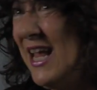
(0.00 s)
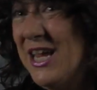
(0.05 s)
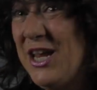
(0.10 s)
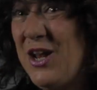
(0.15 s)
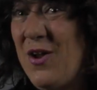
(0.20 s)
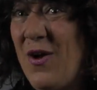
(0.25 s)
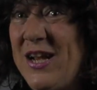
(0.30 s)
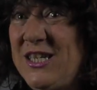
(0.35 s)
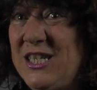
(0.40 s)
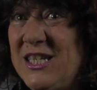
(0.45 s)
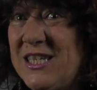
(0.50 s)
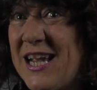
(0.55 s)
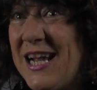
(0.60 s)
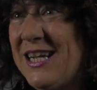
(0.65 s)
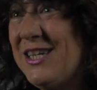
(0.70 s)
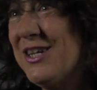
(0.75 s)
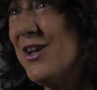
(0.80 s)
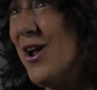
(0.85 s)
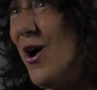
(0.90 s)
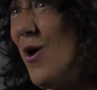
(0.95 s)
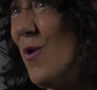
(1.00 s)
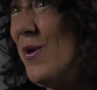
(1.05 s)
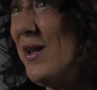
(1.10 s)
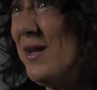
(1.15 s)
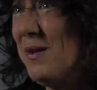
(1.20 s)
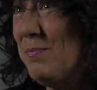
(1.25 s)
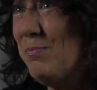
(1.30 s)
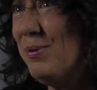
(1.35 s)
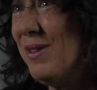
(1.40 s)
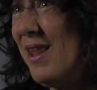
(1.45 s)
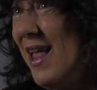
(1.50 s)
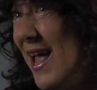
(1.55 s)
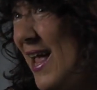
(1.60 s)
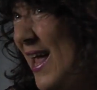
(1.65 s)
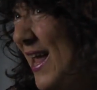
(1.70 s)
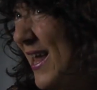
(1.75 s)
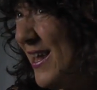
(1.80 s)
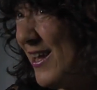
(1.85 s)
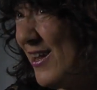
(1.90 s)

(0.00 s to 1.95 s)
You know, I just got to go in and play.